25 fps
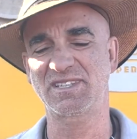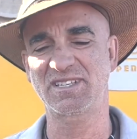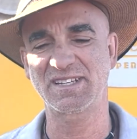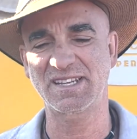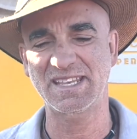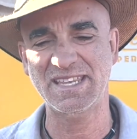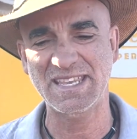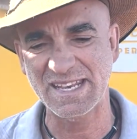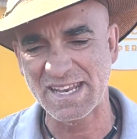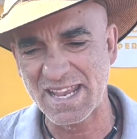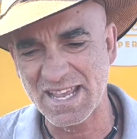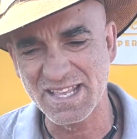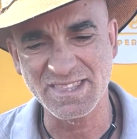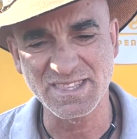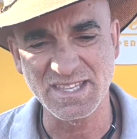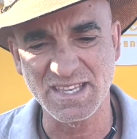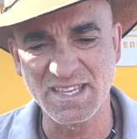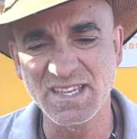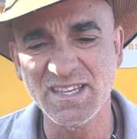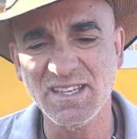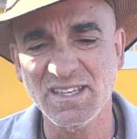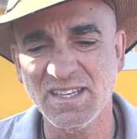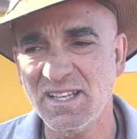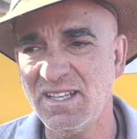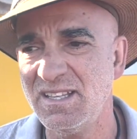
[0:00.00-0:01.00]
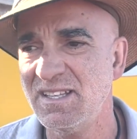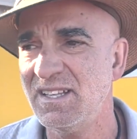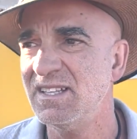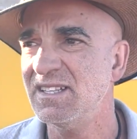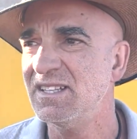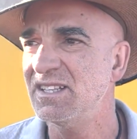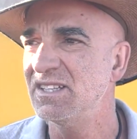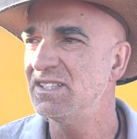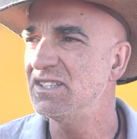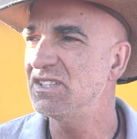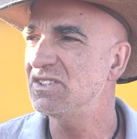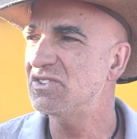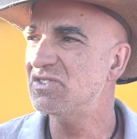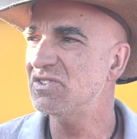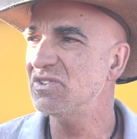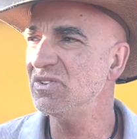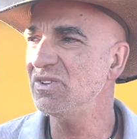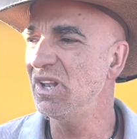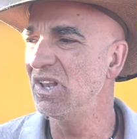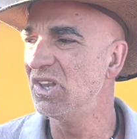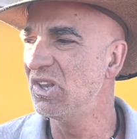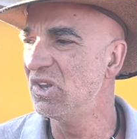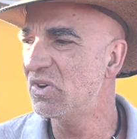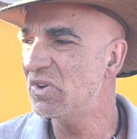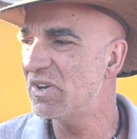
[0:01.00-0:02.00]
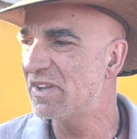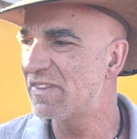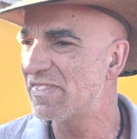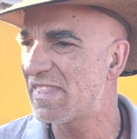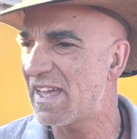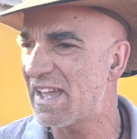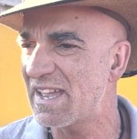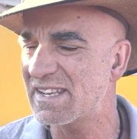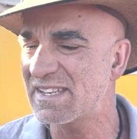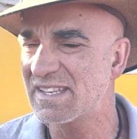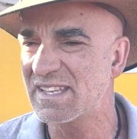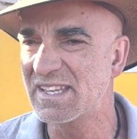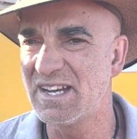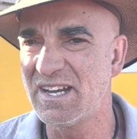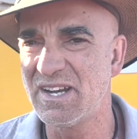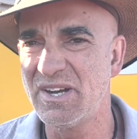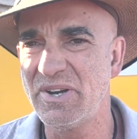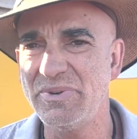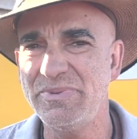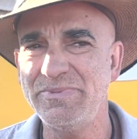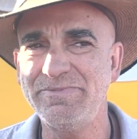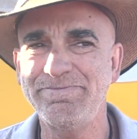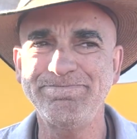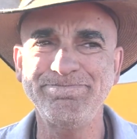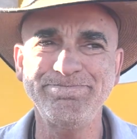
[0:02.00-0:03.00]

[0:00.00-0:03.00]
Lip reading: to get out there. You'd sort of look at that and go,